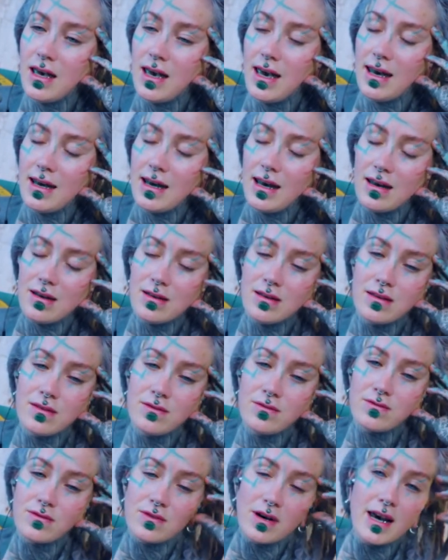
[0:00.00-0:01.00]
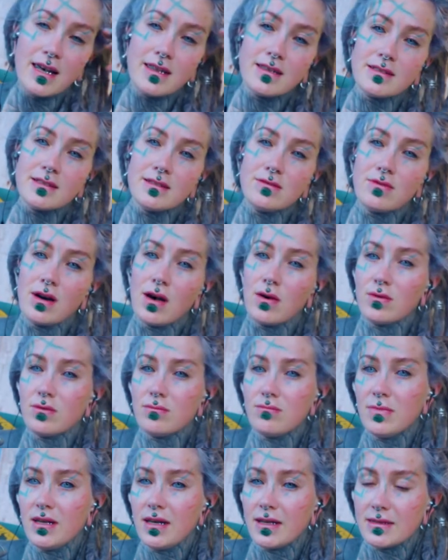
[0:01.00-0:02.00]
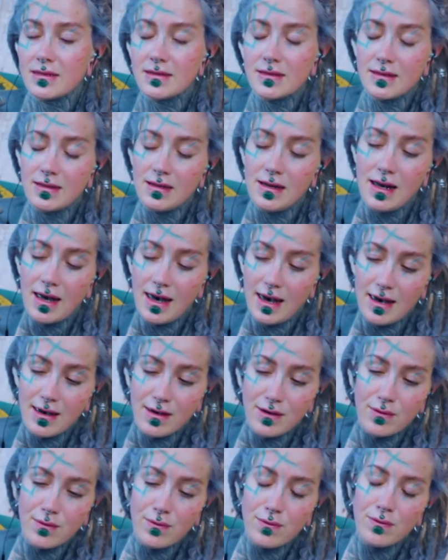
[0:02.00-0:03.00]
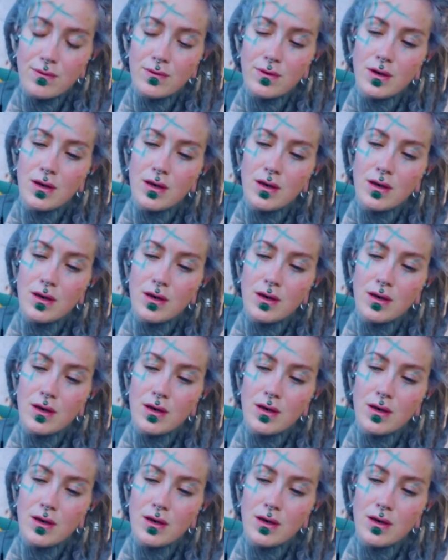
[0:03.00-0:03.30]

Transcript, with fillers: and had friends around me, and still have,